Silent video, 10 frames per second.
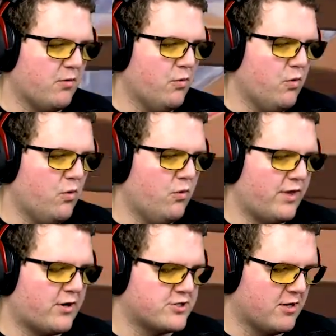Oh,
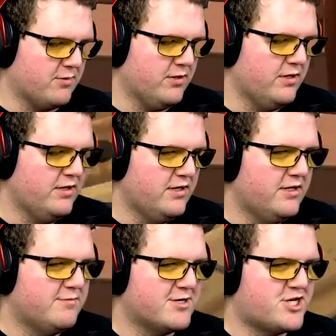they're in trouble.
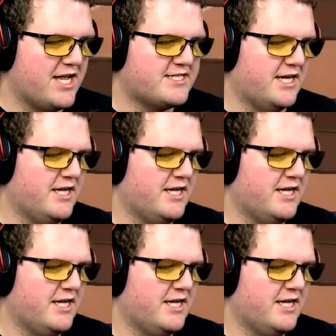Machesta,